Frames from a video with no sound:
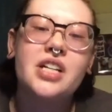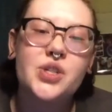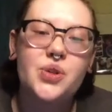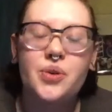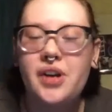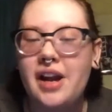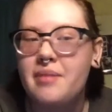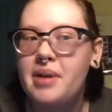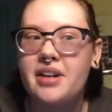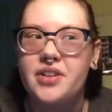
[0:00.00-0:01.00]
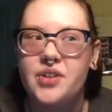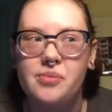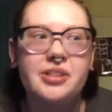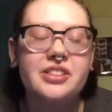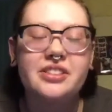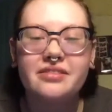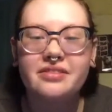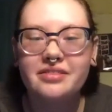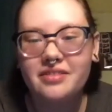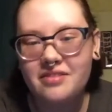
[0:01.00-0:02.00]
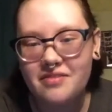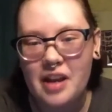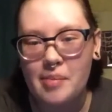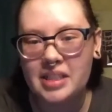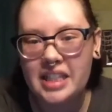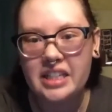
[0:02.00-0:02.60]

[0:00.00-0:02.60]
true crime paranormal family.